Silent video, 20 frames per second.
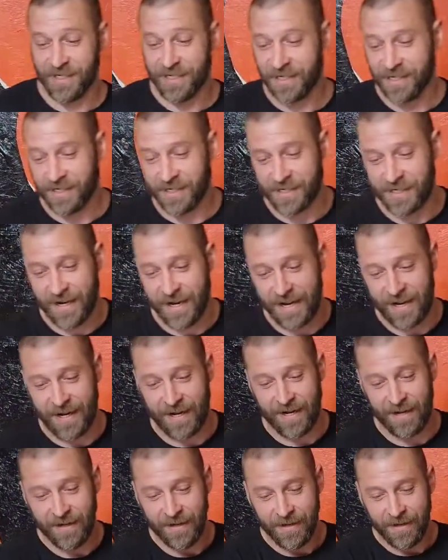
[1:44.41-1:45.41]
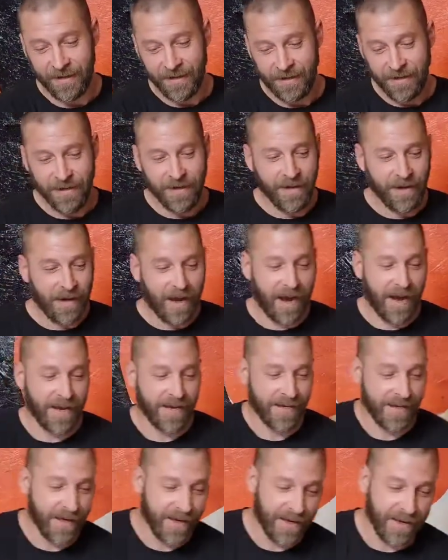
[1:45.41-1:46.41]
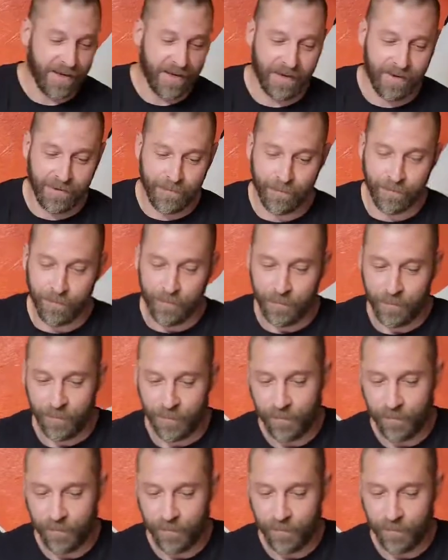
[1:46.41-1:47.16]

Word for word: This is uh, I um,